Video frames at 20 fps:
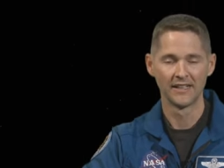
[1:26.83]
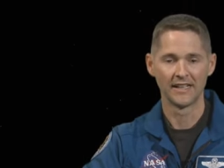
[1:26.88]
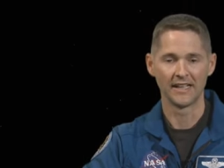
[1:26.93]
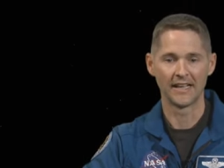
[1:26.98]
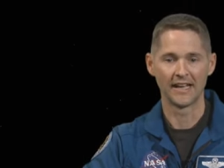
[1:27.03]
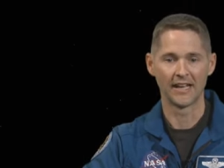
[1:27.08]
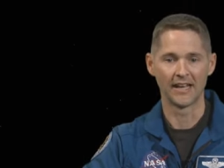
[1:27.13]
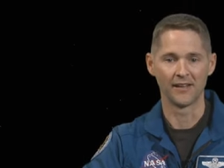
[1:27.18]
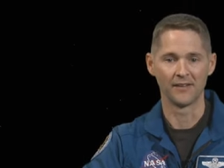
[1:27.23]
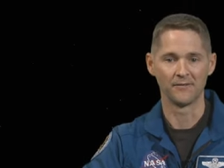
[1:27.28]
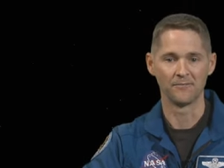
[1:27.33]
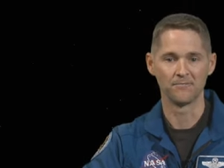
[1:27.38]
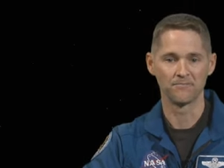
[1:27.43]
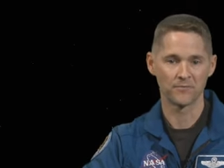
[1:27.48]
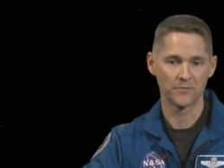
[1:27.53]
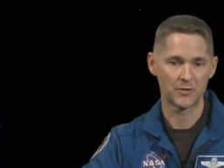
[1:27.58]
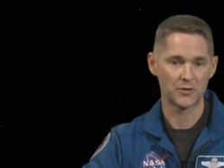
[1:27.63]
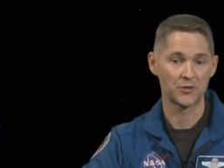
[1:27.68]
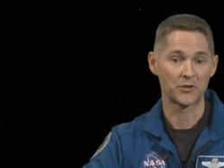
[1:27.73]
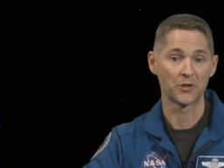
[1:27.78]
And
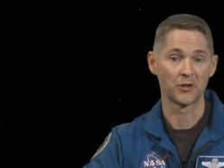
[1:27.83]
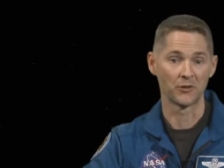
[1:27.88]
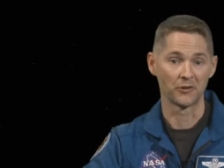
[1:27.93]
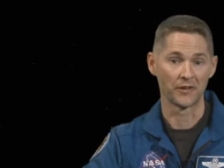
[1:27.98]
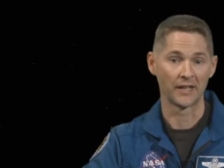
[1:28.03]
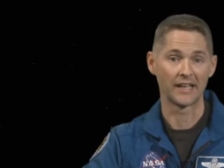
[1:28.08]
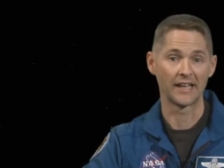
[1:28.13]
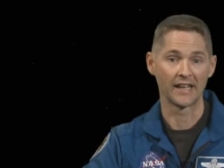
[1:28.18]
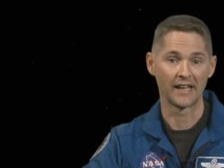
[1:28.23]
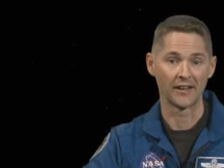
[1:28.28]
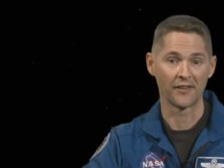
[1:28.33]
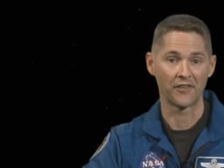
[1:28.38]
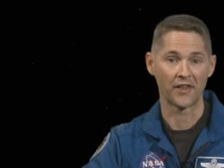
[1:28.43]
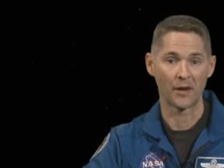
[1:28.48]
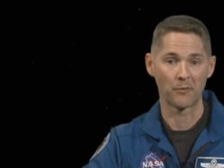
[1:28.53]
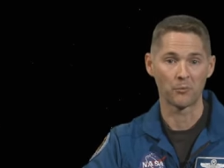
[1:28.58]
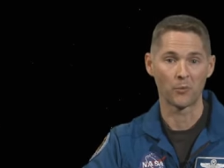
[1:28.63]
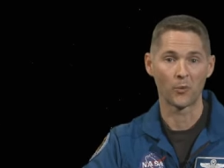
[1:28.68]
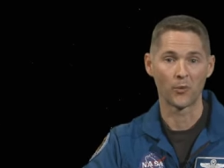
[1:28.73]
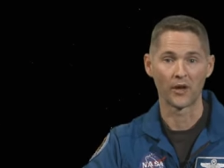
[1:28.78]
still, again, at
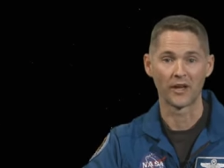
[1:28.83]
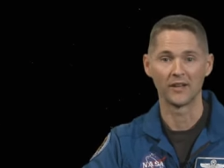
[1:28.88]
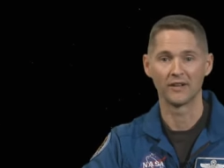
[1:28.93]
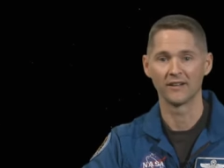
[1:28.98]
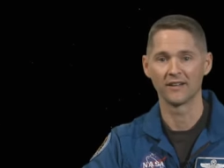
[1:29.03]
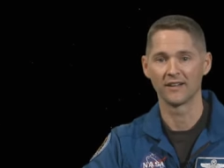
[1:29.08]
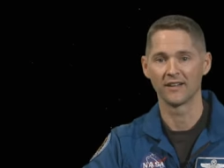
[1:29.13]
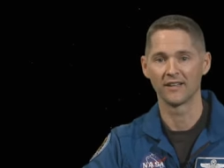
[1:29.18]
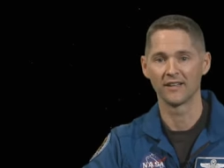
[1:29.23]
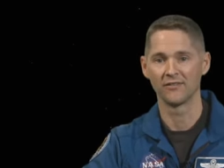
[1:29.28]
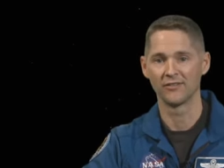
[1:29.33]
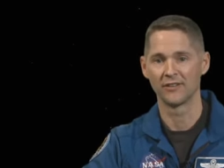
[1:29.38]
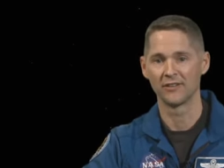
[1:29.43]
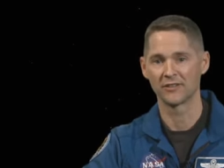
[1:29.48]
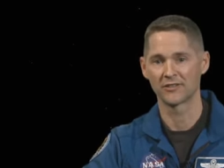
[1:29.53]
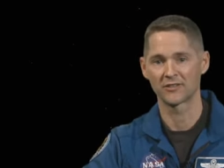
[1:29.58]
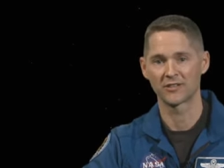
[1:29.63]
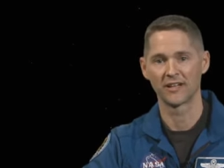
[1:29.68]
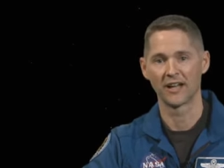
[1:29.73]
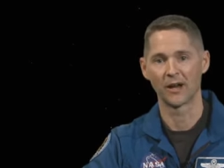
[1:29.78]
that point, uh, even
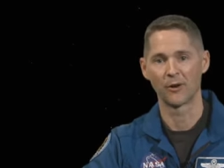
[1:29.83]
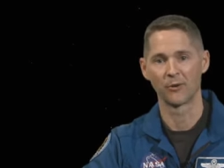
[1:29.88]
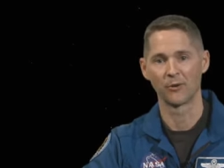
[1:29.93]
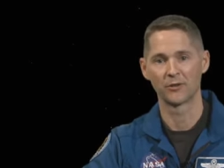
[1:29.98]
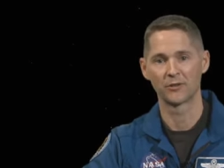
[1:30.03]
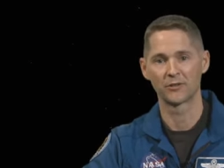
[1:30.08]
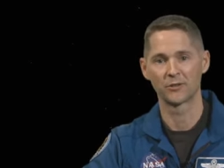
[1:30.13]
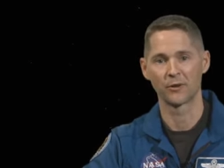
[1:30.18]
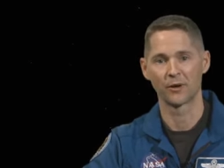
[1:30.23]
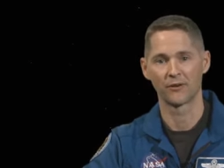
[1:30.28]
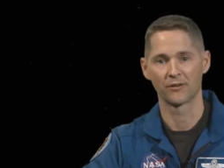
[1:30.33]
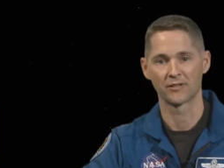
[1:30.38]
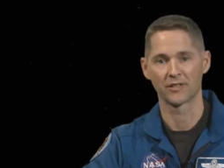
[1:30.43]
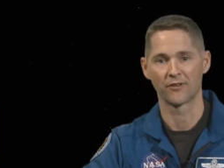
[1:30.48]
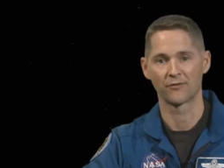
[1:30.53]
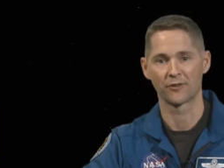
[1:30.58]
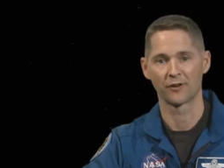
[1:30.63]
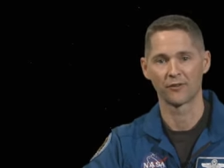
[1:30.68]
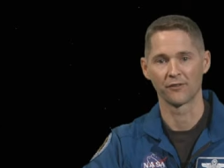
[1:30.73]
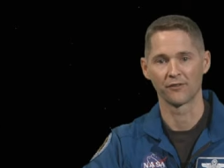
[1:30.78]
just an hour or two hours
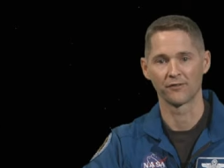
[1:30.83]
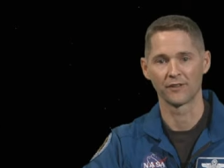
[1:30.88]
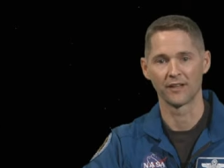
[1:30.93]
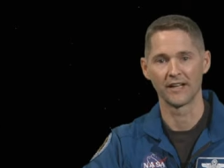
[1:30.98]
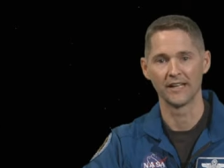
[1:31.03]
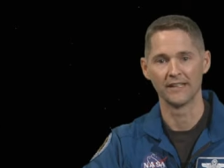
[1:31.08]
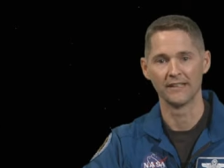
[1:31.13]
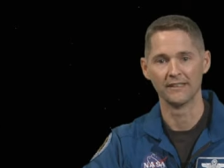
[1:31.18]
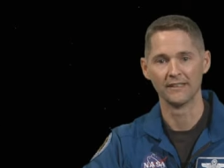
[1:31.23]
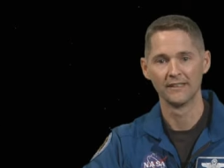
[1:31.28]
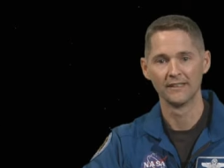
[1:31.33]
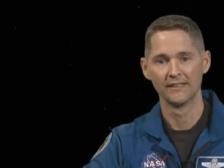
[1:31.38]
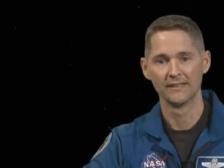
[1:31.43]
after the flight,